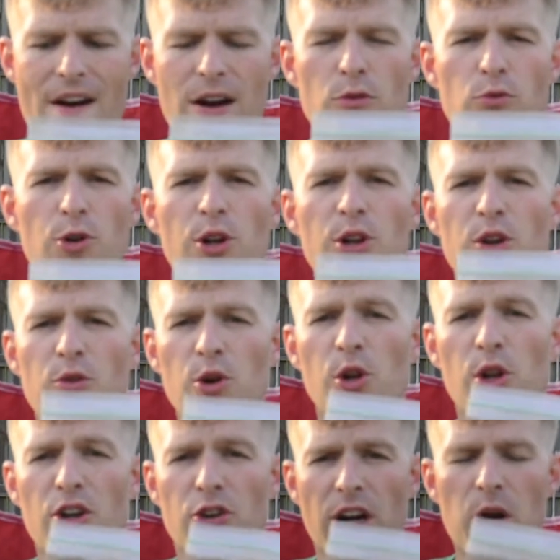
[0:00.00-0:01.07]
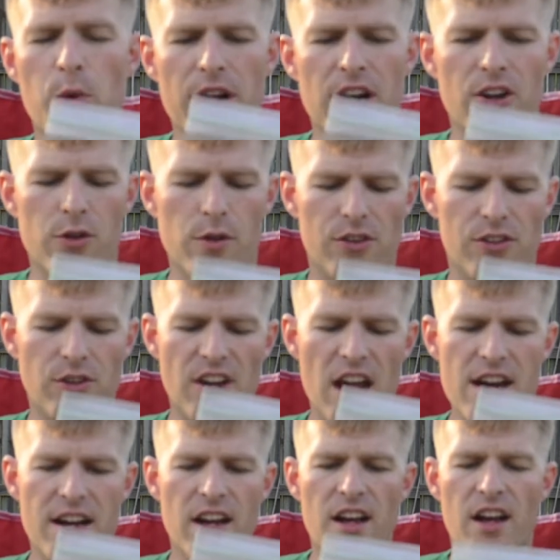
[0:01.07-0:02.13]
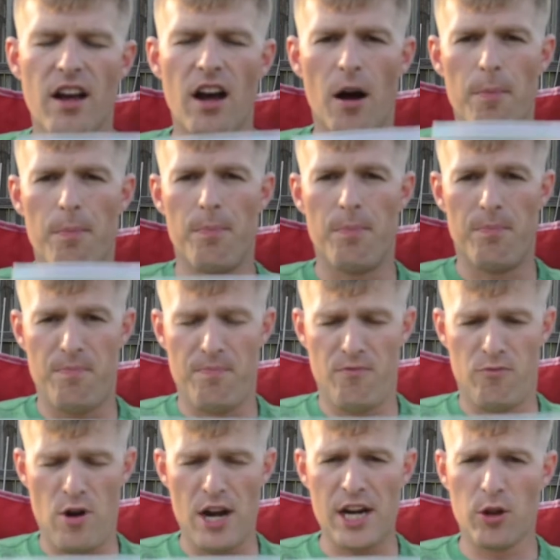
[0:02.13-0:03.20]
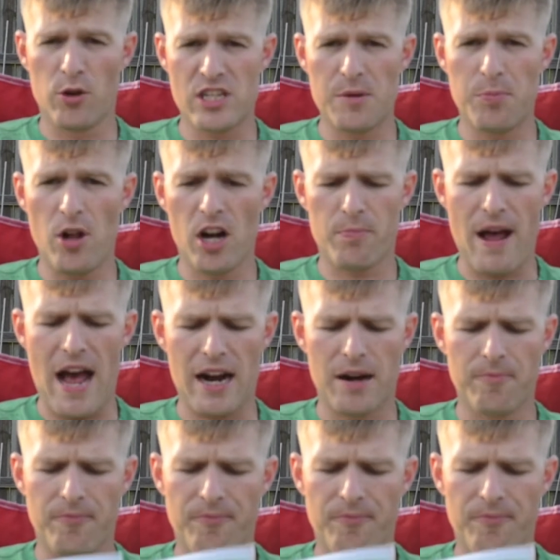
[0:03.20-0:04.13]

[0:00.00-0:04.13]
Really, really great way to do this. You take a regular Ziploc bag.